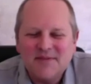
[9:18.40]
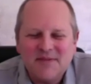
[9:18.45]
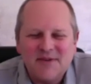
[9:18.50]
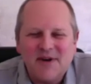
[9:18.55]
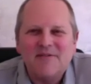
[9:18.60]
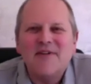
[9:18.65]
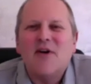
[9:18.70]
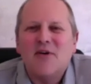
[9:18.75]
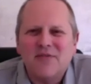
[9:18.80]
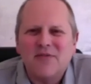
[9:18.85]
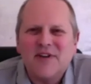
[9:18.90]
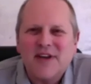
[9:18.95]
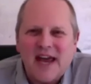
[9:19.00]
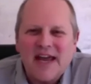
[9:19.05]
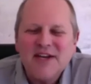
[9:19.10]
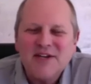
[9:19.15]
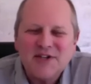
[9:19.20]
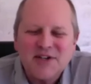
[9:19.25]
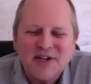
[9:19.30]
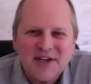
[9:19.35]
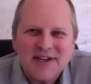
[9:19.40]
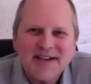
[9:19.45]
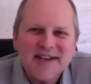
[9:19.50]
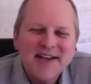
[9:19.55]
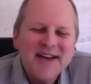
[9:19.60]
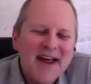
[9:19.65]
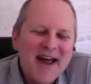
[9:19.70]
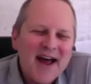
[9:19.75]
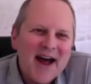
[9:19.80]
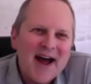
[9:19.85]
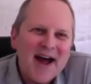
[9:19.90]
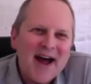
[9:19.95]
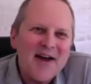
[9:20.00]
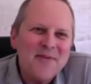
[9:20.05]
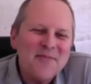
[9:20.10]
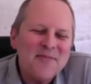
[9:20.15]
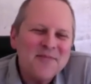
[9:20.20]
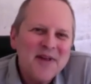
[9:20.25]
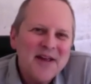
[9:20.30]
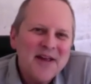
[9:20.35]
verification,
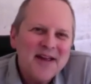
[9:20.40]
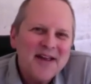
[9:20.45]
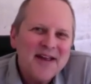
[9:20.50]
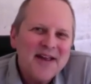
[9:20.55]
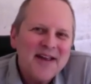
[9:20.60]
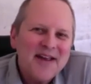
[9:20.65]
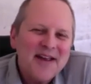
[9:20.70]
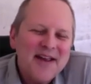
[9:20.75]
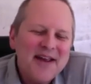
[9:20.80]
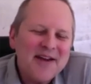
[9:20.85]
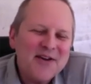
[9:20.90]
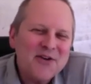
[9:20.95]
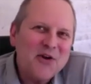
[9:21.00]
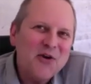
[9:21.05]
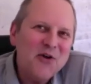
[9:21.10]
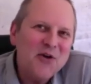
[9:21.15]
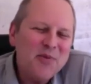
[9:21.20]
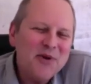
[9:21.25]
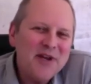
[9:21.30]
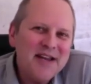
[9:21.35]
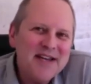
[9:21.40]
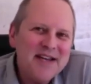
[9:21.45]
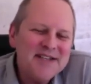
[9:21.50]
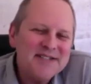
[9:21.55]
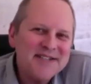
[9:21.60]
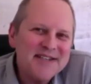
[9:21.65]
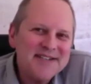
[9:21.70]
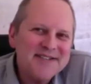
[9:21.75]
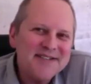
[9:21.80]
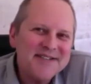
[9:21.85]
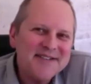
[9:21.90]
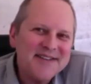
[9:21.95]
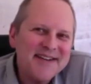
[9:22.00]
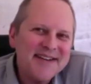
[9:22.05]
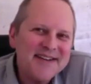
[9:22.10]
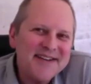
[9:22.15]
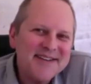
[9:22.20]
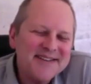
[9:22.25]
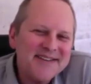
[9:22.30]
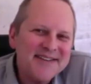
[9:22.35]
it could be easy to
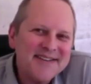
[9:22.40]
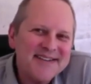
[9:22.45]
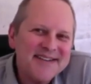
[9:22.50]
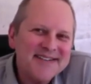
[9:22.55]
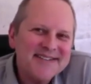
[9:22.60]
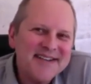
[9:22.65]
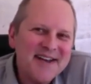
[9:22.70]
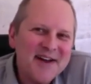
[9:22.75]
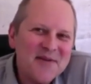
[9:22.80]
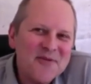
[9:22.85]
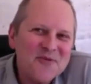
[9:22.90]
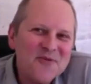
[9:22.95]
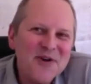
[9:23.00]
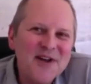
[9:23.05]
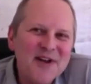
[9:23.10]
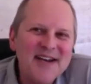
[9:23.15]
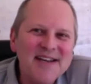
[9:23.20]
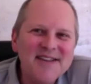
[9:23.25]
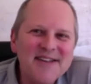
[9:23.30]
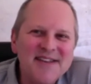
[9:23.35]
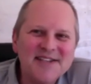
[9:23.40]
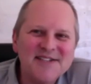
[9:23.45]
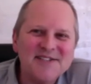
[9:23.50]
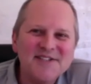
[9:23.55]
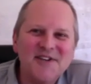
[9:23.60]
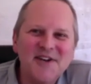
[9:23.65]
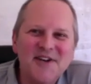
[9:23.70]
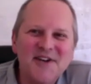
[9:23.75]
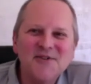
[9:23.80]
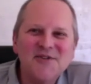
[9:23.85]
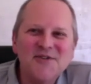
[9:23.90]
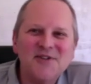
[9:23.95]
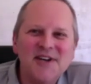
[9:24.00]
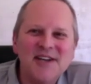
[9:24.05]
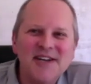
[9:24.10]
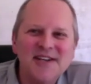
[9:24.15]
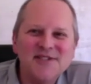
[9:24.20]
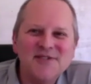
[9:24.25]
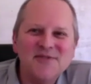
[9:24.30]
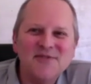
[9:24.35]
think that really this solution
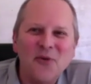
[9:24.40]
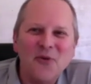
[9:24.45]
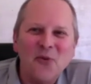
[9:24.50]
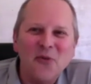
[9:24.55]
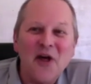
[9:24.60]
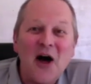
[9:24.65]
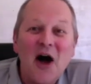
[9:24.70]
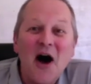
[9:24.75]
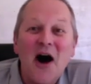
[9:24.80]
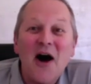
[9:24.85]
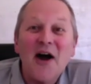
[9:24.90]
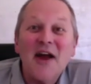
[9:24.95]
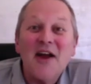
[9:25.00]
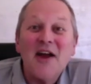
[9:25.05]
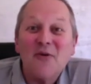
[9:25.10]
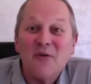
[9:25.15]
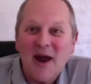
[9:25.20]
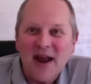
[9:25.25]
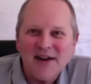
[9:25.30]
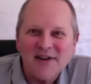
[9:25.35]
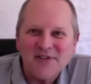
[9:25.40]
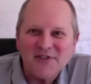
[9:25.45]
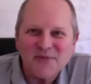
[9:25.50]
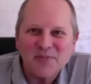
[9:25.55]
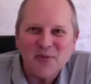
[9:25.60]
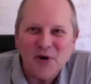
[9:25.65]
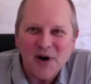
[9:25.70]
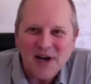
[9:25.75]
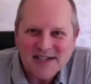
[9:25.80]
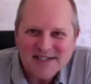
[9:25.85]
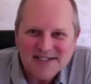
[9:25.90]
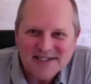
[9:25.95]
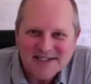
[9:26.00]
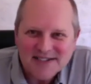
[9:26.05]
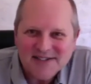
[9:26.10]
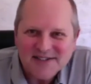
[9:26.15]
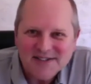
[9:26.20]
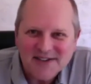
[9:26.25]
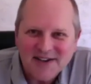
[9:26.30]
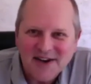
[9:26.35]
is for the higher end
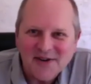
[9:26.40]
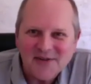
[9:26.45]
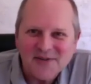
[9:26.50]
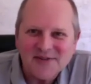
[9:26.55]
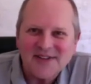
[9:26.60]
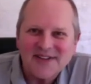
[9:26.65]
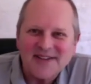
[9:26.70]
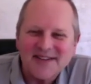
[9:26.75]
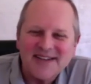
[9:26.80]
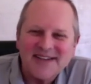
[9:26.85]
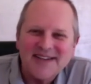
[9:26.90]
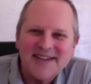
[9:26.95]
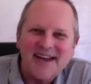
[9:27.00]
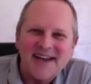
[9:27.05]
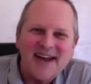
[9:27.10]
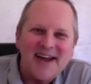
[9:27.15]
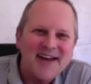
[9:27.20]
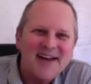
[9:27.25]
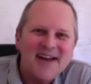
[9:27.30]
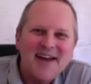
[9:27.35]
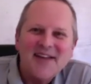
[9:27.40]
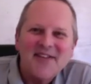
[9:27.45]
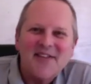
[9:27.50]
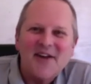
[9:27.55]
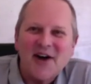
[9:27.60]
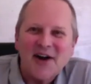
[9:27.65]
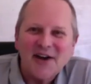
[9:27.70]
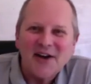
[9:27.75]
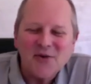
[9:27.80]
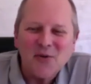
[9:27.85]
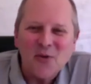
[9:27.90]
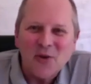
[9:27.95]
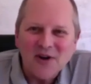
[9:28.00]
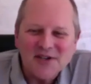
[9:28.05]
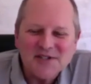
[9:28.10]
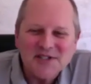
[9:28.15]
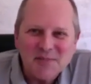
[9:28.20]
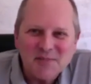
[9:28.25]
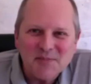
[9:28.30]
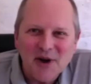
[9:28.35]
presses, that the high
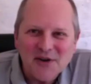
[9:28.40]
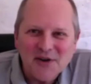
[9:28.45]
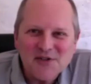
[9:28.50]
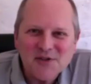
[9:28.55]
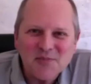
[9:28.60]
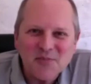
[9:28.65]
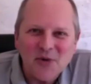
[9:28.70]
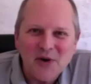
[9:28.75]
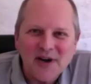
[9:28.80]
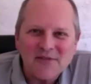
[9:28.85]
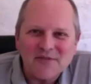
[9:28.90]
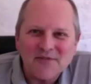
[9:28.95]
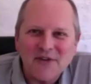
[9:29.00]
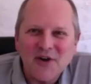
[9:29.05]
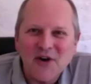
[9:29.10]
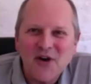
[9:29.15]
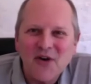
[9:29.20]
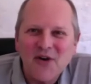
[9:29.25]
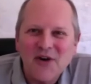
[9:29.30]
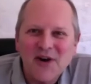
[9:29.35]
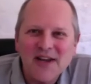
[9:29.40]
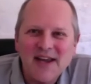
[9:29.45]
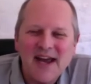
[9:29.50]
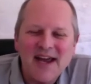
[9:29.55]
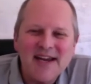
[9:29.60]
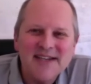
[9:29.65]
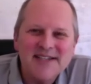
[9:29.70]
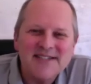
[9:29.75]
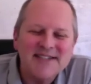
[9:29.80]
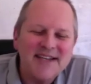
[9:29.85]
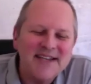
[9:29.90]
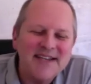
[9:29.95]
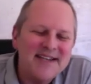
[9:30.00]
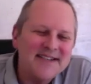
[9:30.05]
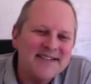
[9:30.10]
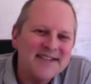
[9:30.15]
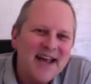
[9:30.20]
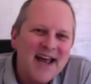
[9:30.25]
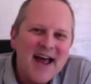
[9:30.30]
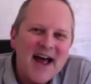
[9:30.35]
quality post print for corrugated.
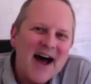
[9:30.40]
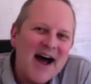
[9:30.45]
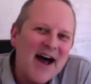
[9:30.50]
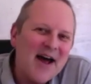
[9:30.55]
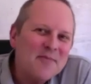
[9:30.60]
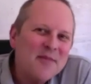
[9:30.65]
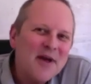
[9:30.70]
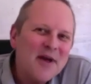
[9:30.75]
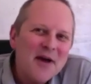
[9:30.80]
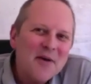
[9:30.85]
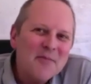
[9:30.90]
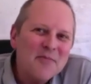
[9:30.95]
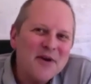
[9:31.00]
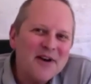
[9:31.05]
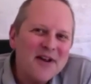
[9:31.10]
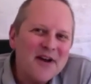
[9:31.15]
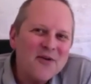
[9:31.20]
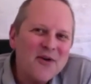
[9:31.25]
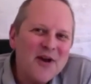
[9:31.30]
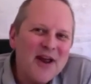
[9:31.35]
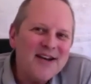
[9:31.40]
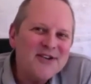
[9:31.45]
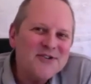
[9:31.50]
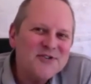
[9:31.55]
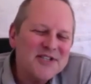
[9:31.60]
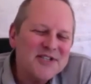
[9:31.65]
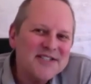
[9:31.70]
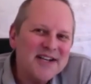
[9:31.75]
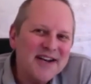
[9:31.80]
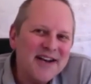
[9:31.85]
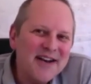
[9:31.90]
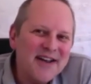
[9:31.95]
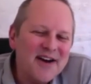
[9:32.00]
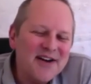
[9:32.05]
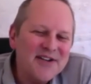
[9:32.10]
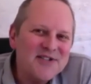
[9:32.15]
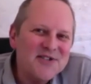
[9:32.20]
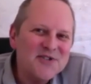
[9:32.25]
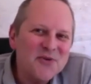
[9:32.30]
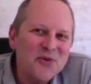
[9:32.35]
But interestingly, I
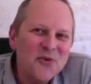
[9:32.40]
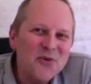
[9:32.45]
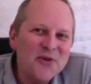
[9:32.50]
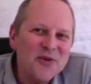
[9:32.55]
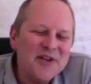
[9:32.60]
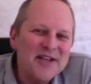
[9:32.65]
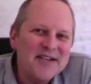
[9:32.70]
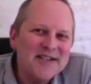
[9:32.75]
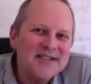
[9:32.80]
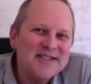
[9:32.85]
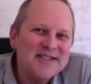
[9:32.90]
saw that